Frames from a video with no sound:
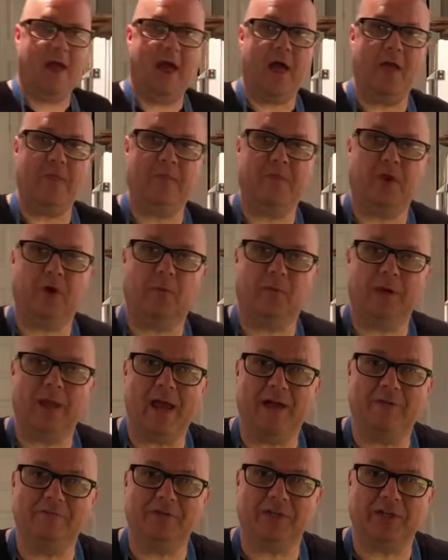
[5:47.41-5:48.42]
And there we
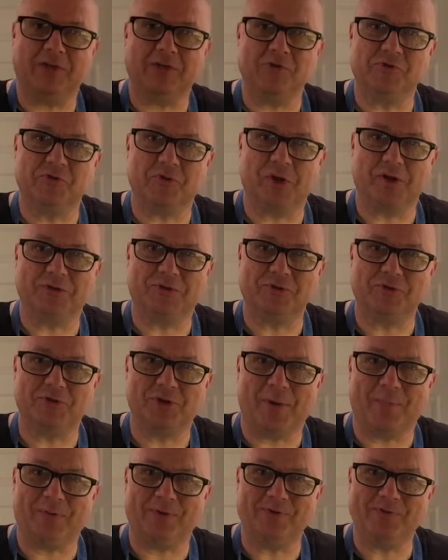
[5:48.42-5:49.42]
have deconstructed
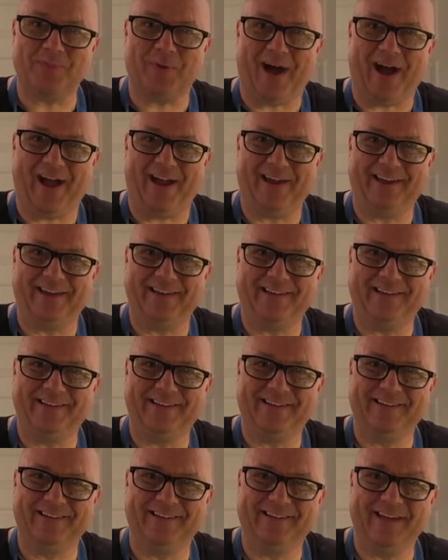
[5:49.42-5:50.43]
shepherd's pie.
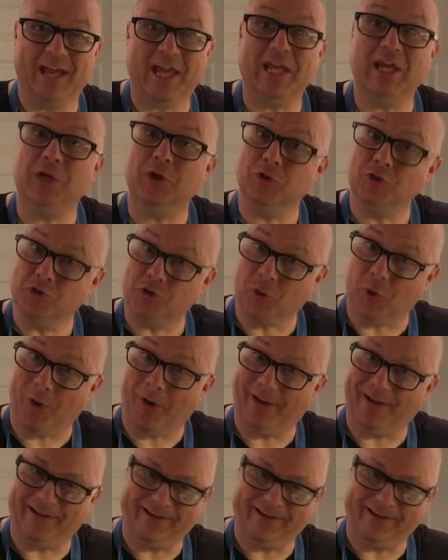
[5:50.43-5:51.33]
Enjoy.